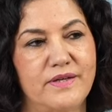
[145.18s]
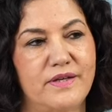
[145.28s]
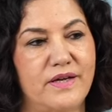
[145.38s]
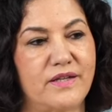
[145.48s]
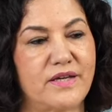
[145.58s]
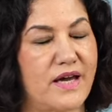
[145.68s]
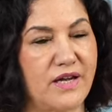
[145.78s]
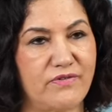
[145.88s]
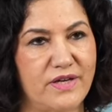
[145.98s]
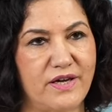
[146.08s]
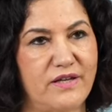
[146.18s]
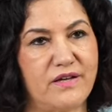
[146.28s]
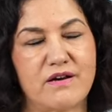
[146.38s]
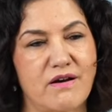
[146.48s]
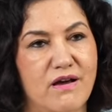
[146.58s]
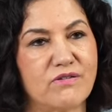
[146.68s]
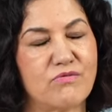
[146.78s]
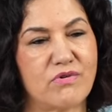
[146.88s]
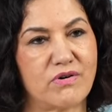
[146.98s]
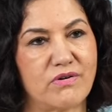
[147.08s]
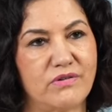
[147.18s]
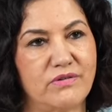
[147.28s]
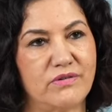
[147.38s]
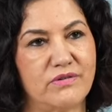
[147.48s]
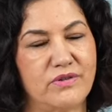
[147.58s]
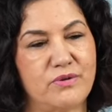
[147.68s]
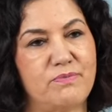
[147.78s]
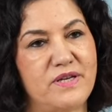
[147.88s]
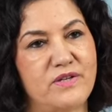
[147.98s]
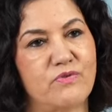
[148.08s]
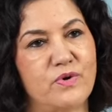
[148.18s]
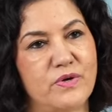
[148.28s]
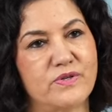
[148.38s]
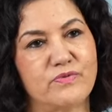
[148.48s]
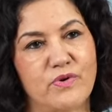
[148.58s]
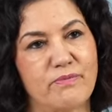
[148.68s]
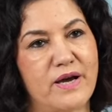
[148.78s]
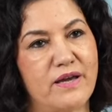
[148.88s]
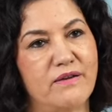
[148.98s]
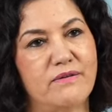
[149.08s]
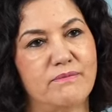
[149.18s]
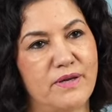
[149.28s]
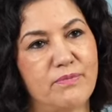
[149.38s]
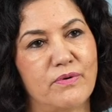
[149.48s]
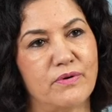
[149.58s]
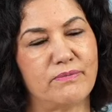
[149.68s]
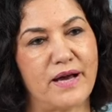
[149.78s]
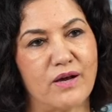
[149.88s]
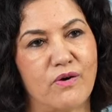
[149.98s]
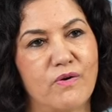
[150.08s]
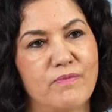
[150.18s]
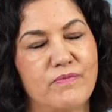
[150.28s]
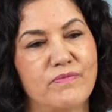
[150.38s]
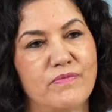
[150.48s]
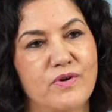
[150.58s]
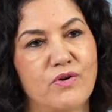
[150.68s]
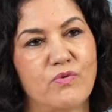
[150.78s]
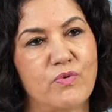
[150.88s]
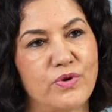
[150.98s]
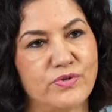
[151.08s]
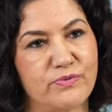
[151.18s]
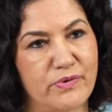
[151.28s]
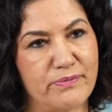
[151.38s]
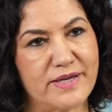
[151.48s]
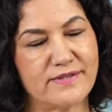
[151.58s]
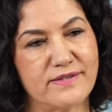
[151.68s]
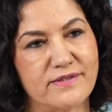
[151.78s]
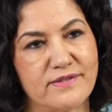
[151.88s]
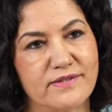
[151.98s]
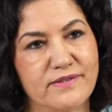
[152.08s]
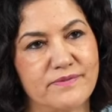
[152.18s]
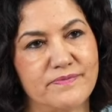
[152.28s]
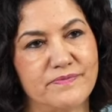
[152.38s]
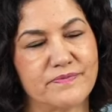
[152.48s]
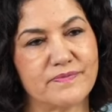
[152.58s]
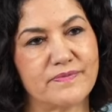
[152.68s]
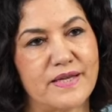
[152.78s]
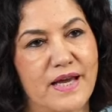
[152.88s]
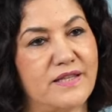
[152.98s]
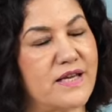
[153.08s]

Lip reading: and advocating around the world to be the voice for my people back home, voice for my sister, and